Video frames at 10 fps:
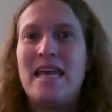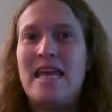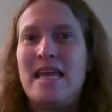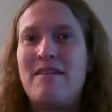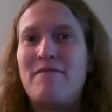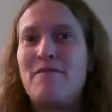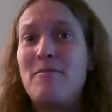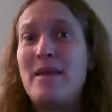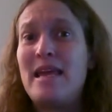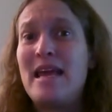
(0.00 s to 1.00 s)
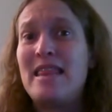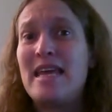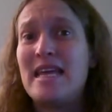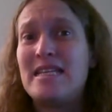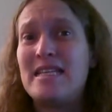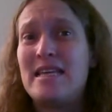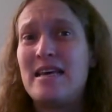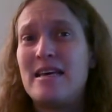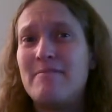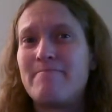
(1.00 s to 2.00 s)
And for me, I think it's
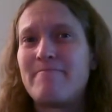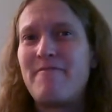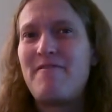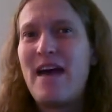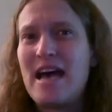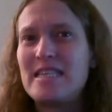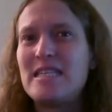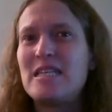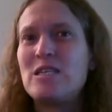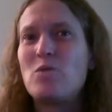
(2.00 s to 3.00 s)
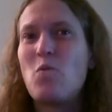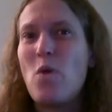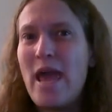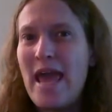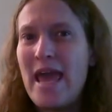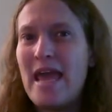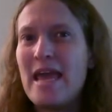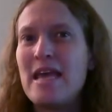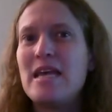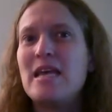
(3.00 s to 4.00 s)
the fastest way